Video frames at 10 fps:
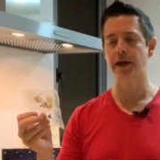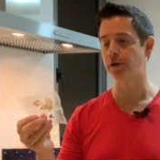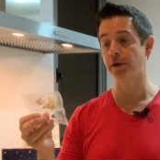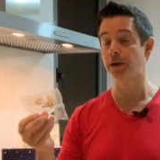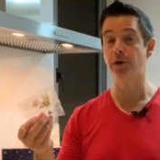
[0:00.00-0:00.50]
I,
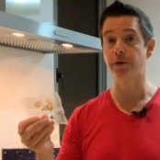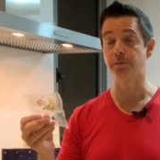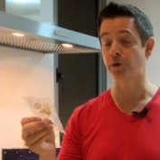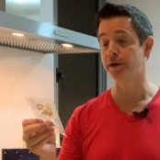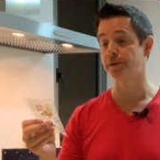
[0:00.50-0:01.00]
do, I know the
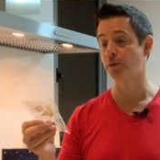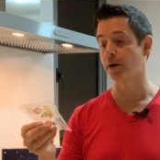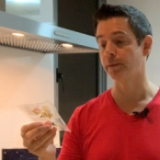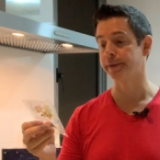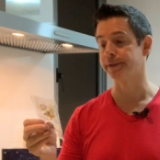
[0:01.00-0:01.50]
print
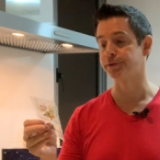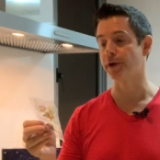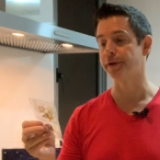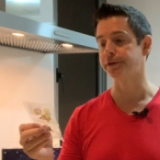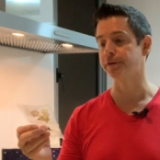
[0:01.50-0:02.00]
probably is
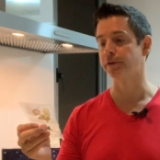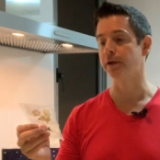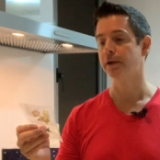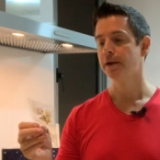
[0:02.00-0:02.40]
not different,